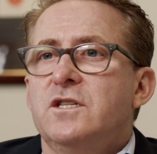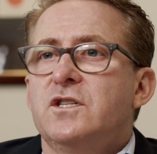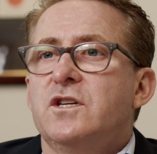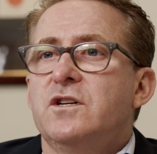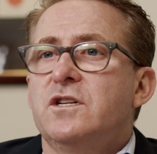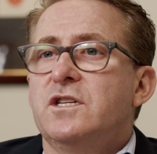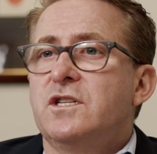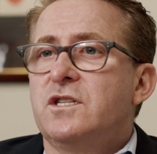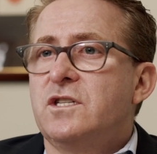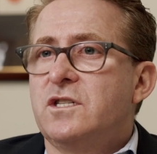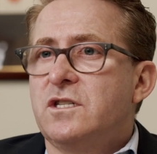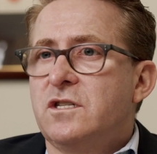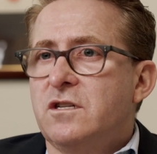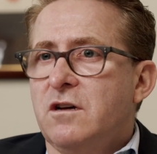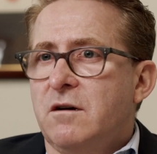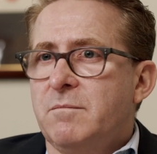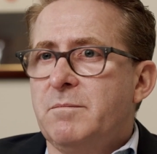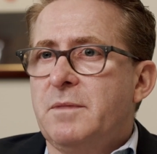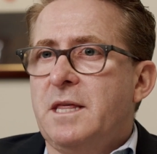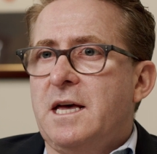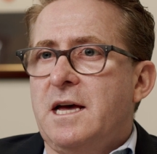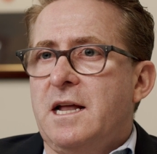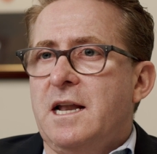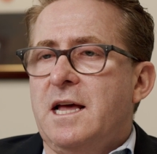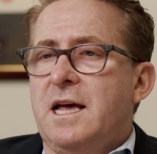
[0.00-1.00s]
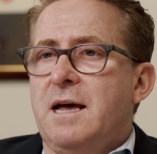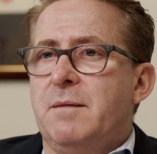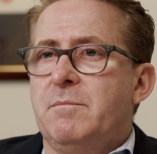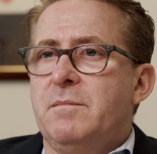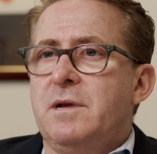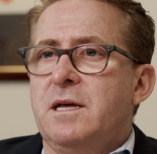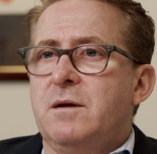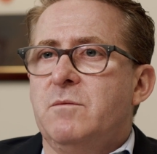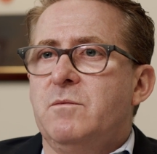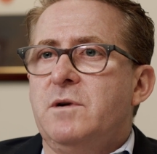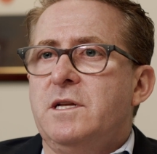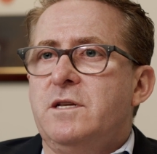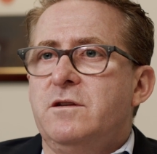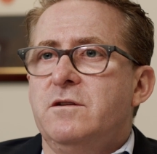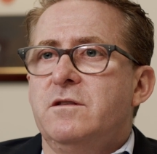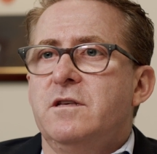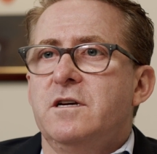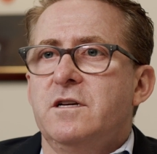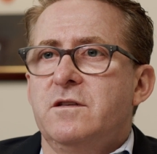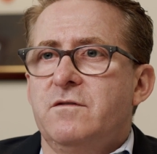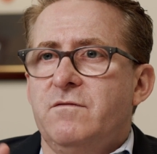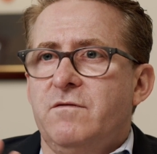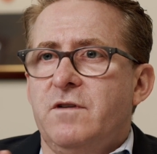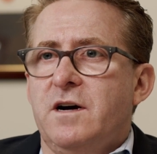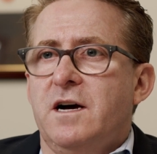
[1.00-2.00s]
So to stop that happening, we do
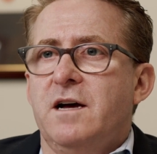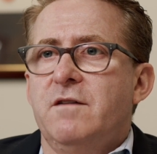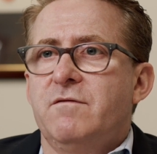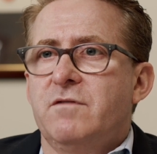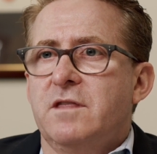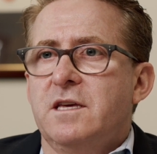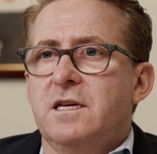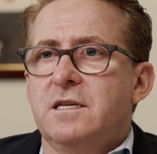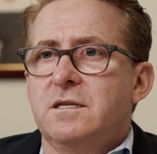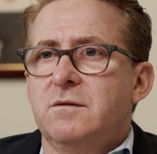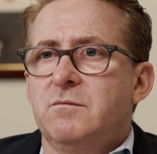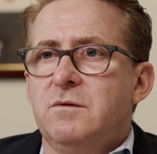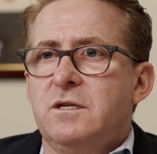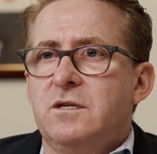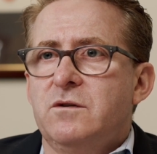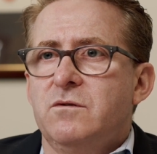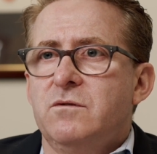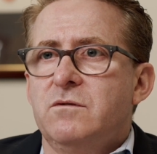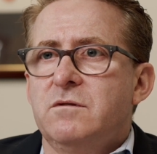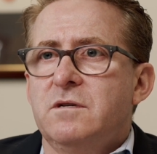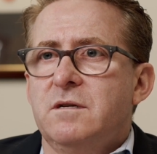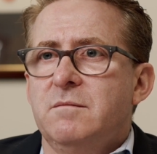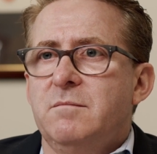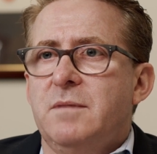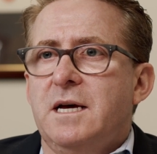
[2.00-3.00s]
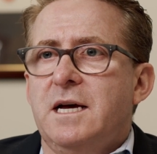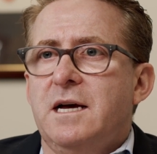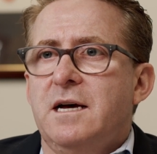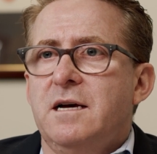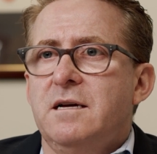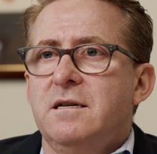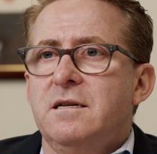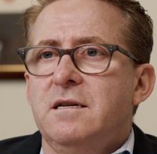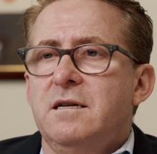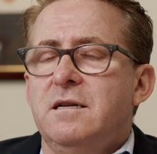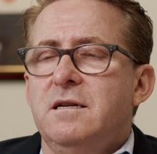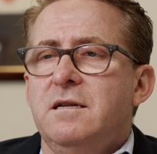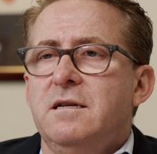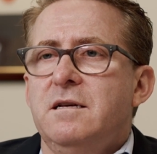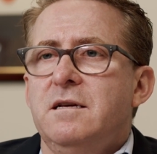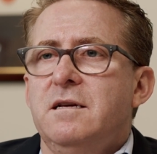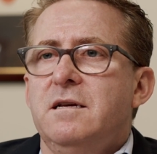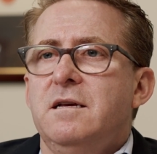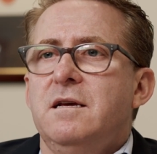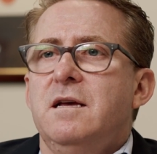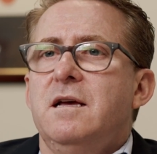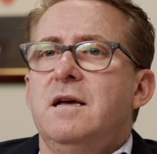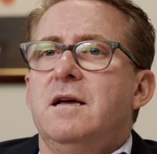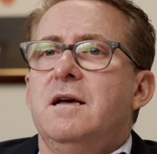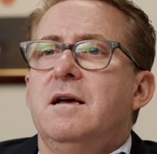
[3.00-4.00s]
those 5 things we talked about,
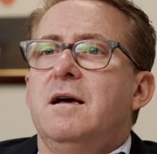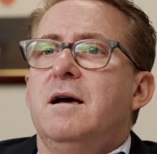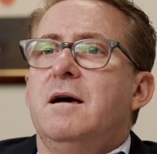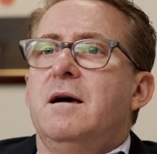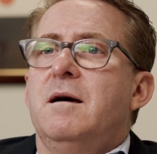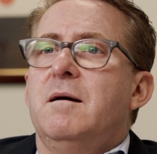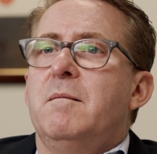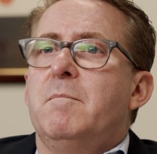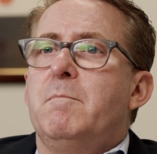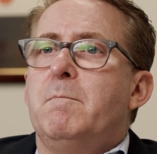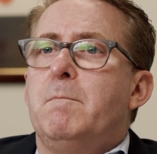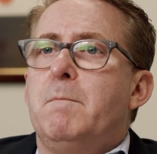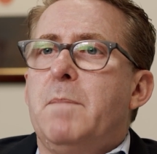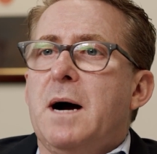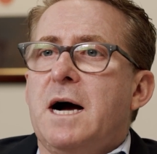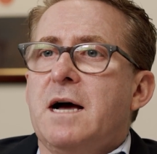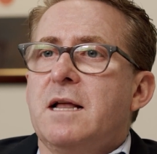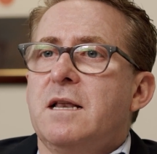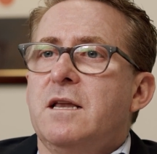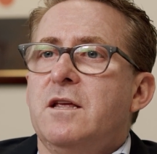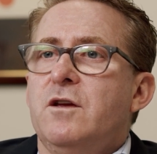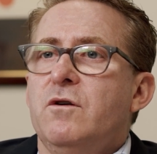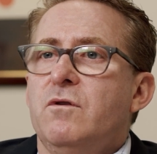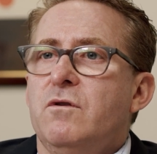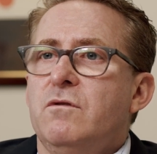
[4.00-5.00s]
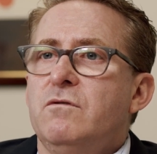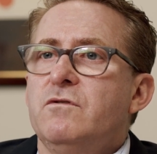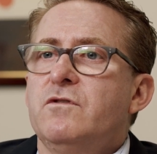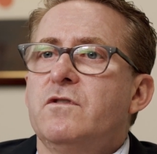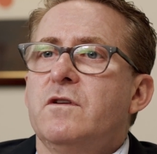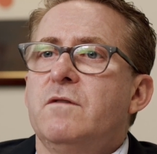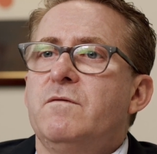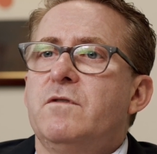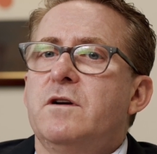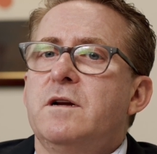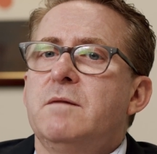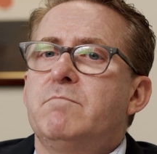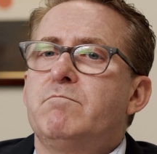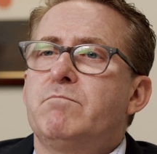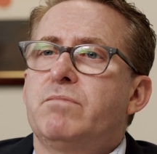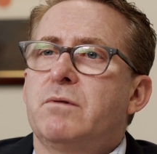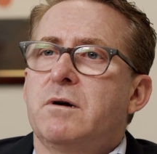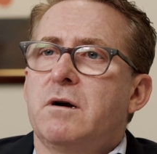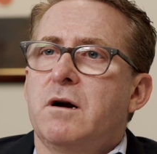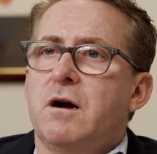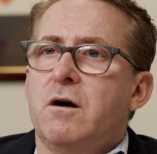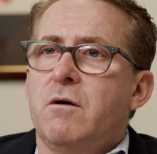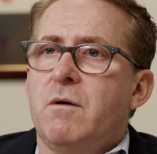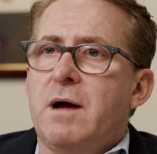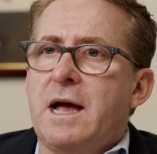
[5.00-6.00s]
but you're also very
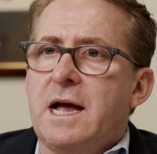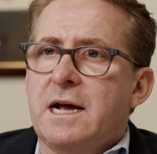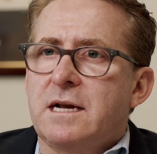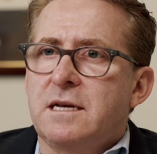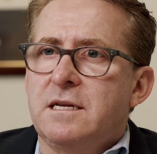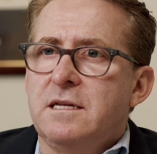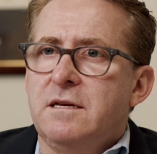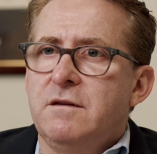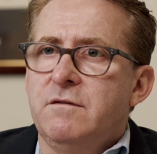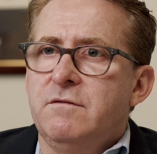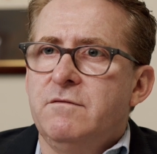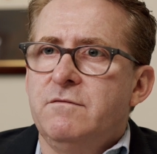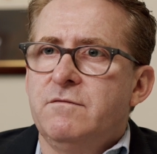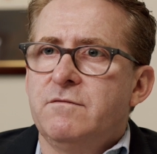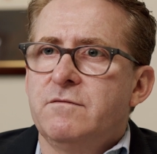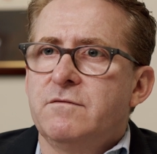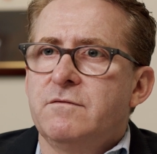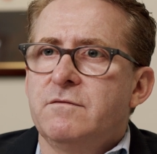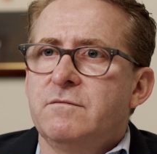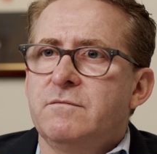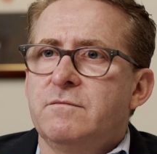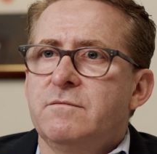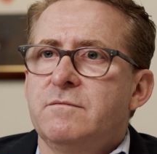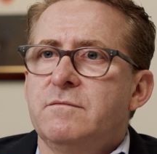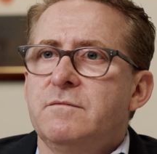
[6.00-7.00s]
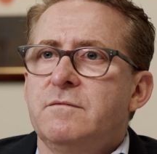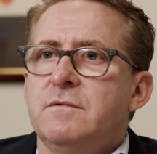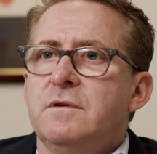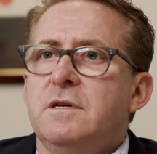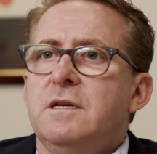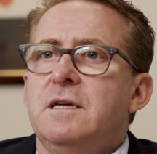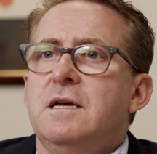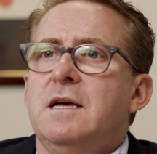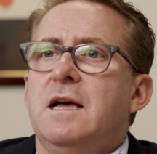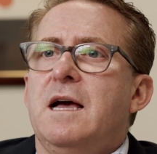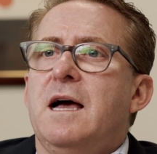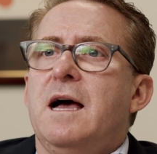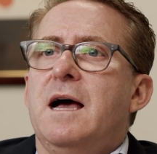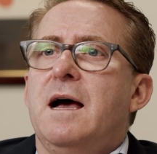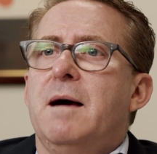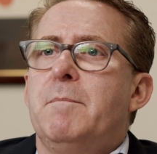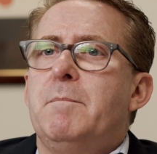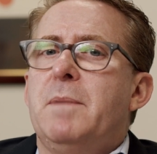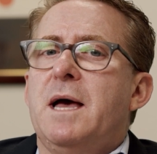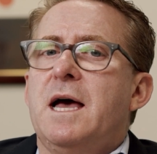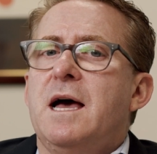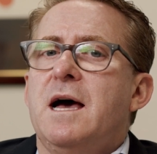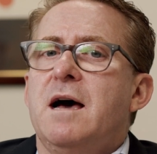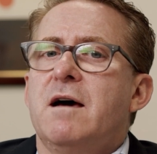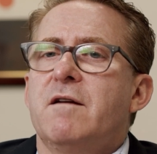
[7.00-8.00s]
proactive
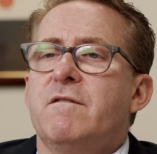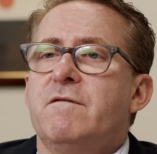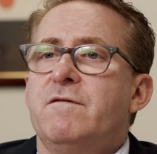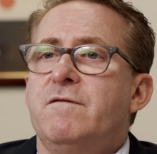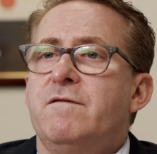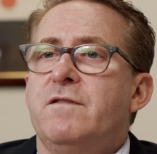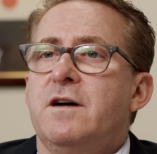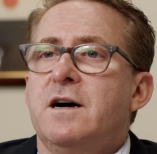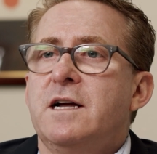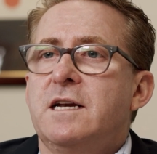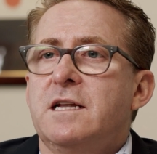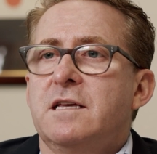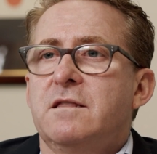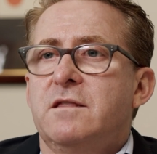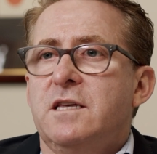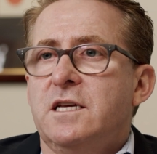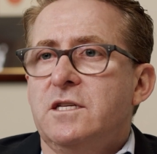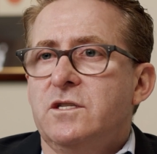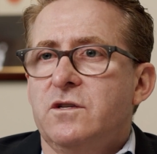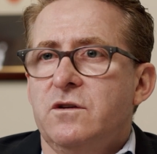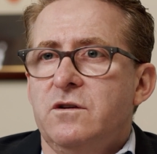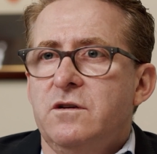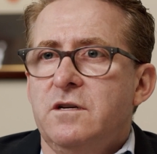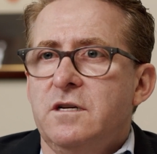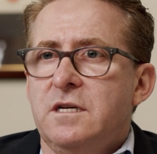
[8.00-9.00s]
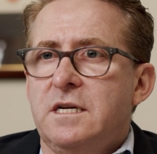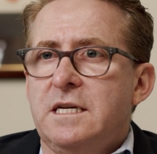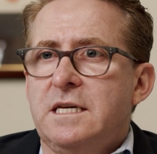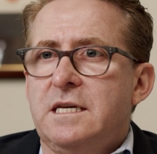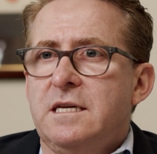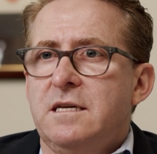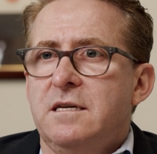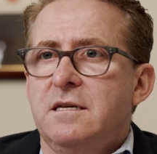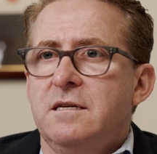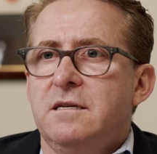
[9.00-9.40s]
about finding things early.